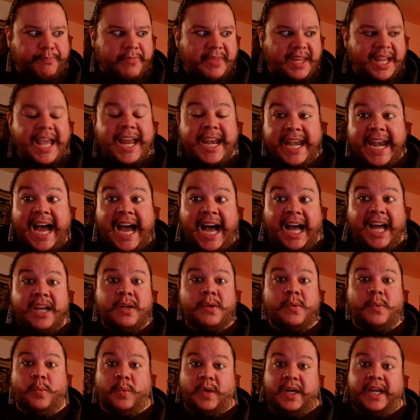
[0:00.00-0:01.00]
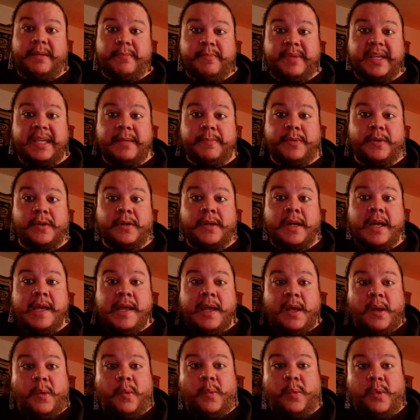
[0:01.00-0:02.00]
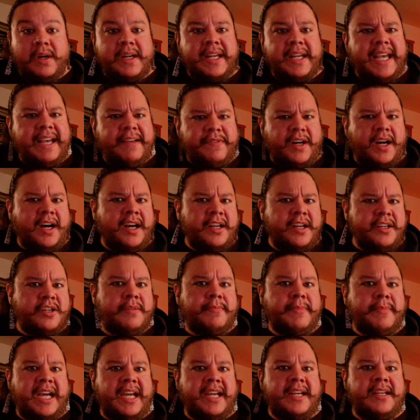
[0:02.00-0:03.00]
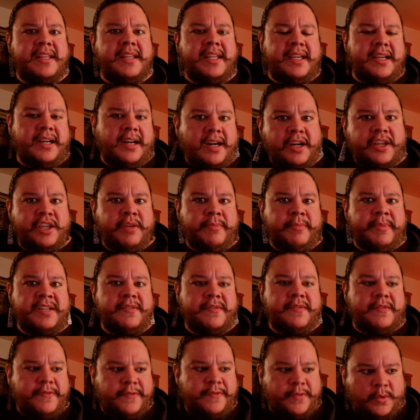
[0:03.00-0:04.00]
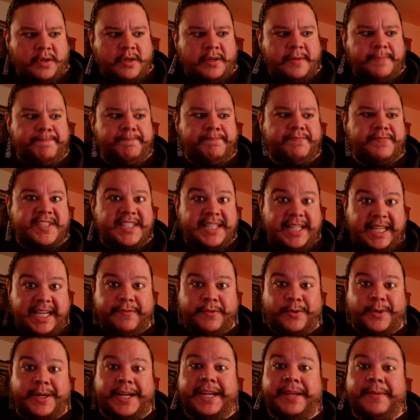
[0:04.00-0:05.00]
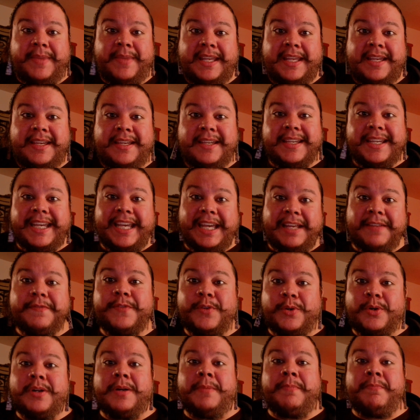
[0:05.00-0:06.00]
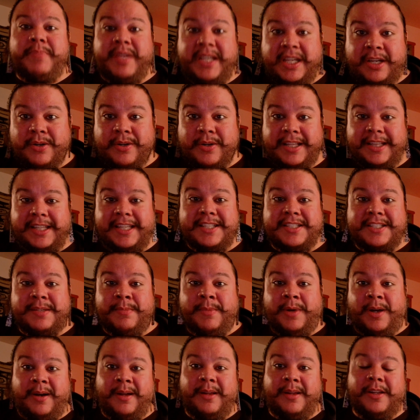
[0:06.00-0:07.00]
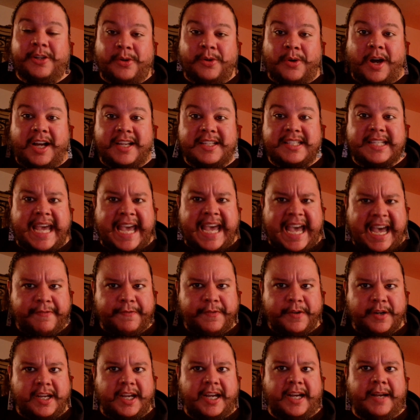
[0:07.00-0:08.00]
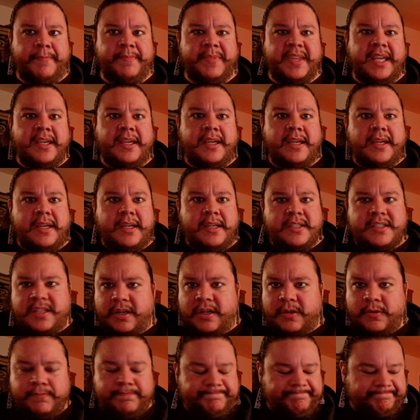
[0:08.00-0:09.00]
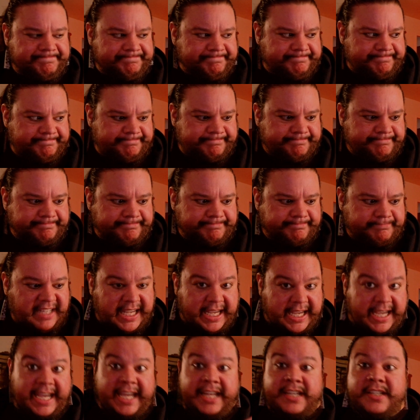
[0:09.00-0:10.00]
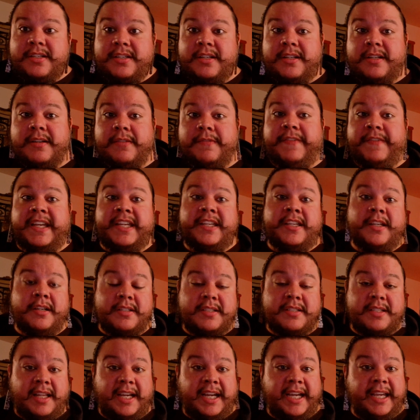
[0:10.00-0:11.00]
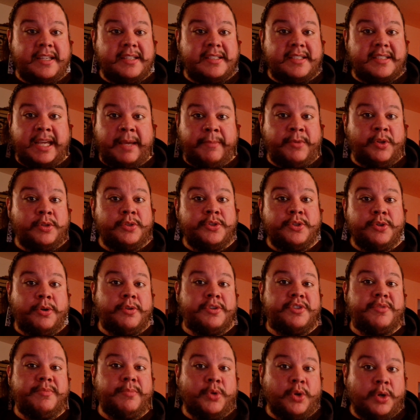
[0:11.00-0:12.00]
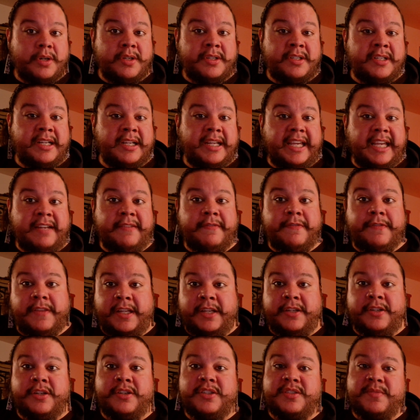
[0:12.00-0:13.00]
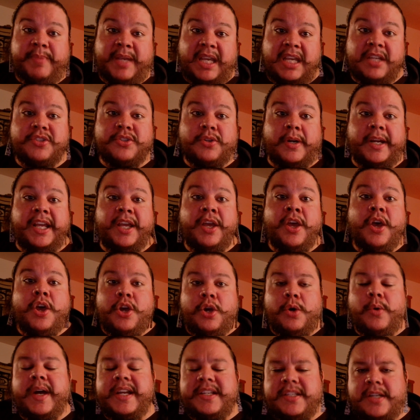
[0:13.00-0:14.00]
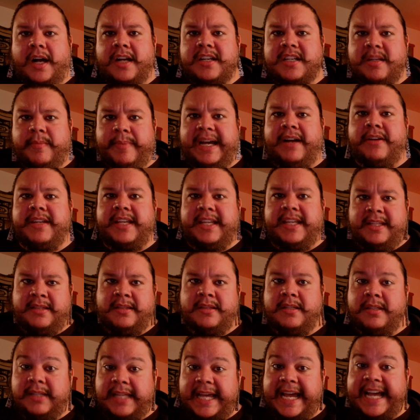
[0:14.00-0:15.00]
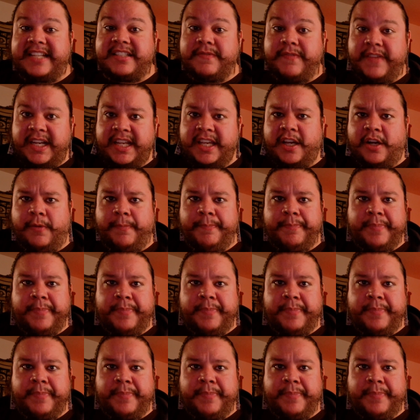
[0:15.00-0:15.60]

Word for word: non-white people would have undermined the argument for slavery and for imperialism all across Africa. So enter figures like Samuel George Morton and Flinders Petrie, who I talked about in the last video.